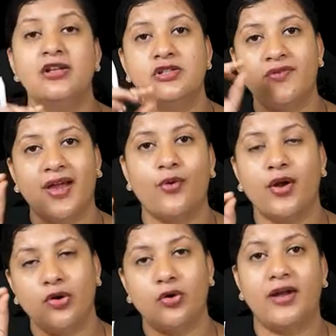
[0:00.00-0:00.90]
So we are
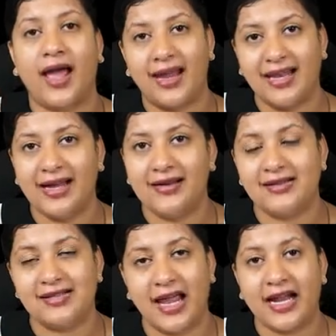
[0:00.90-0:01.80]
going to dilate
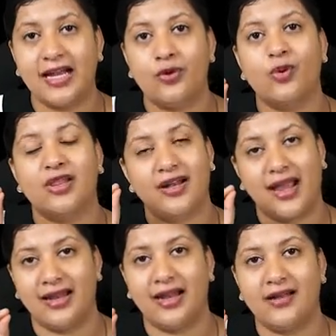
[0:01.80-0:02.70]
it slightly with a
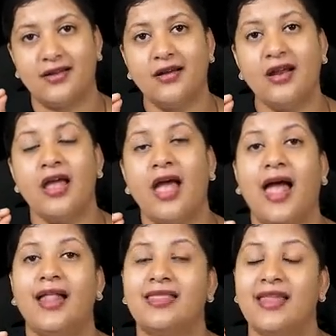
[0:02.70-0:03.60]
dilator
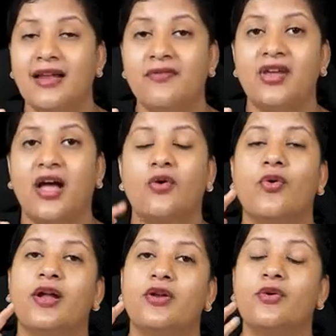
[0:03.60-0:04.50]
and then we are
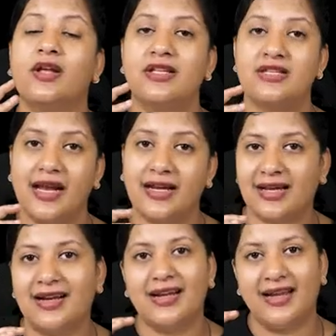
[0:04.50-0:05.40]
going to inject
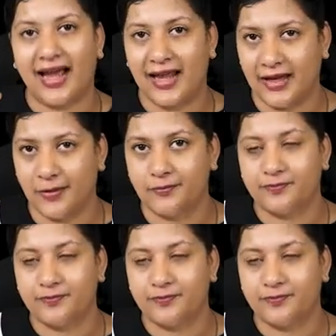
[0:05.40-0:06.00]
a dye.